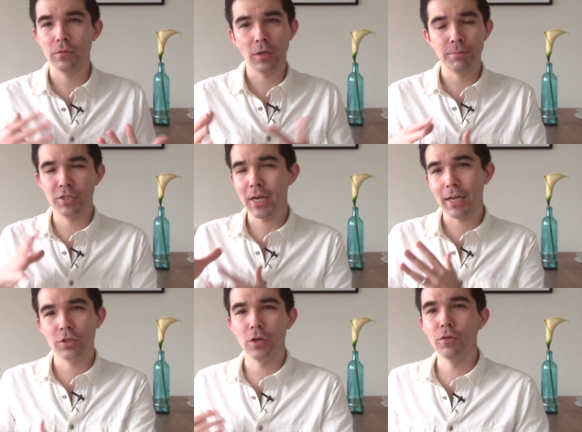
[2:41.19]

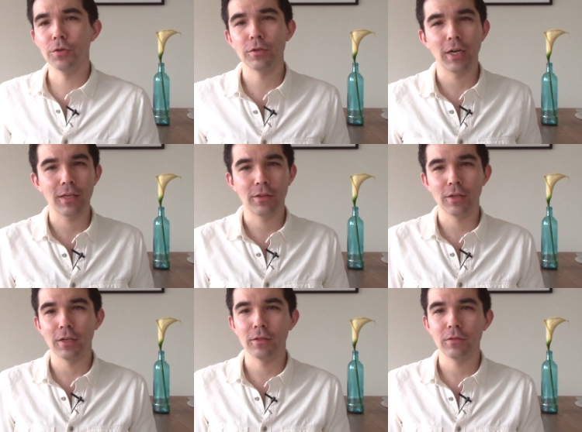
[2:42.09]
obsess over like
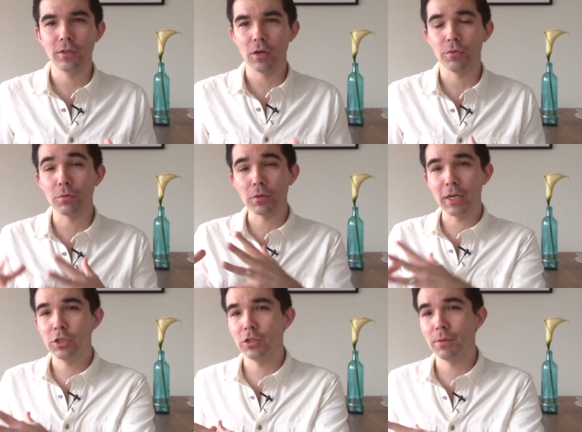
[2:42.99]
the you know the
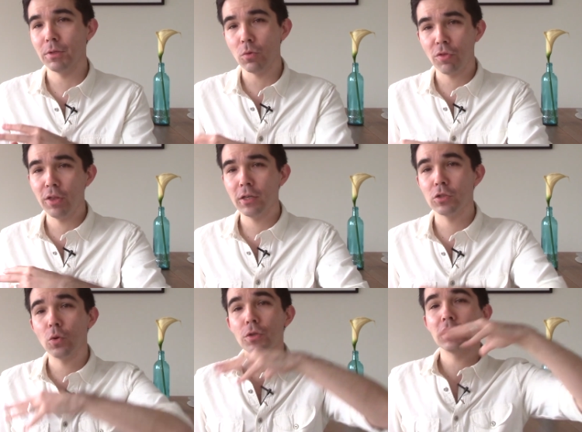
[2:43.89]
relationship that you think
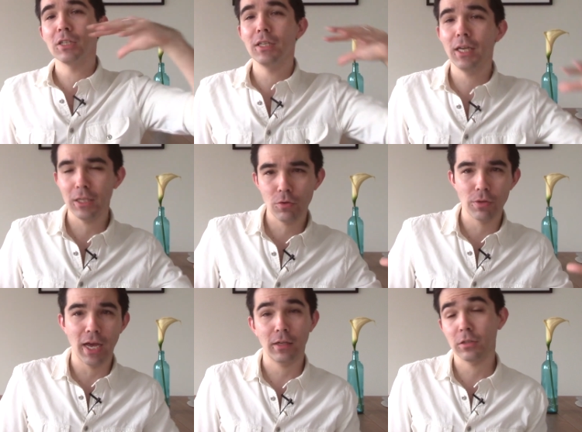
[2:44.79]
is going to get you
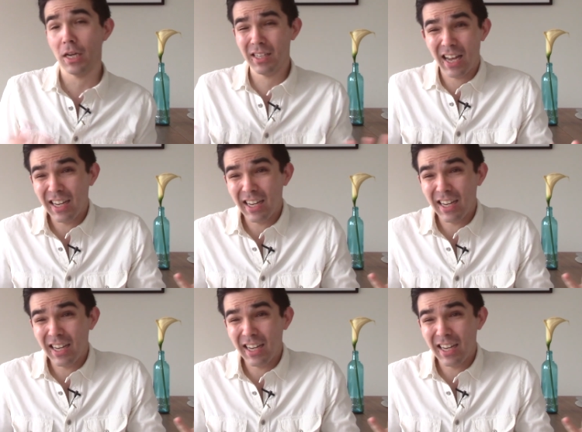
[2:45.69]
that because I,